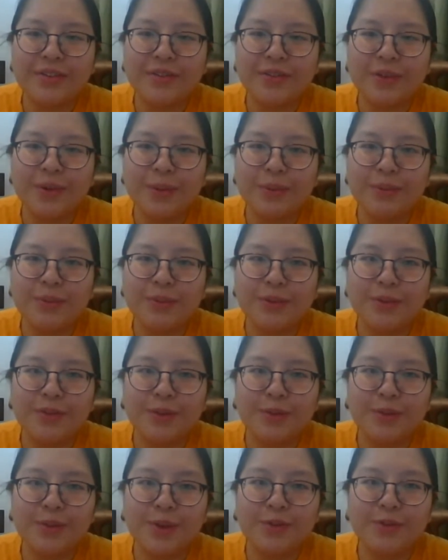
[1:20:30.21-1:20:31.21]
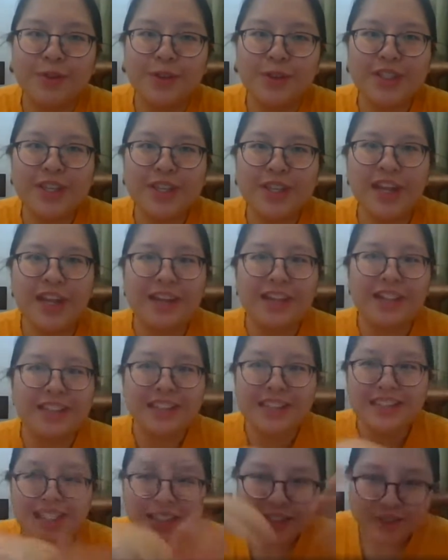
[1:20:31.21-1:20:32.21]
from your first
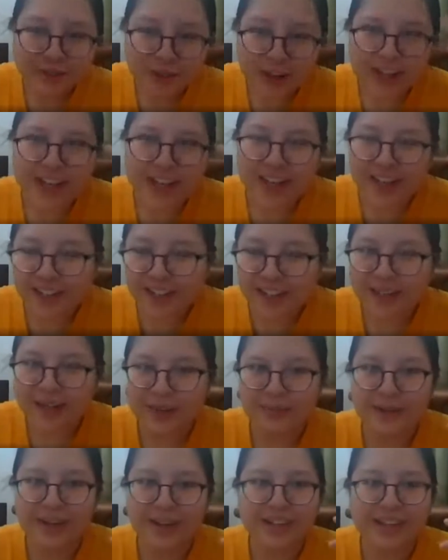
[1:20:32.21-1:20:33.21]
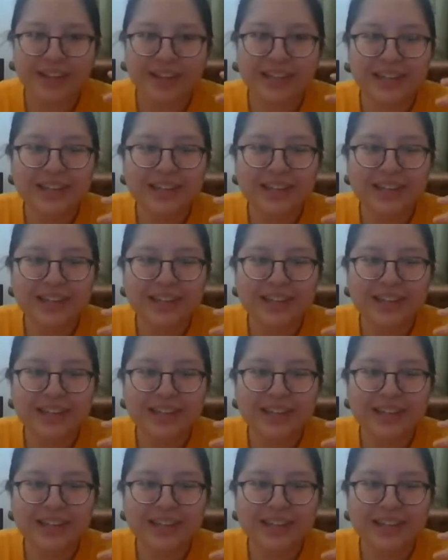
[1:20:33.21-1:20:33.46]
glance, what color am I?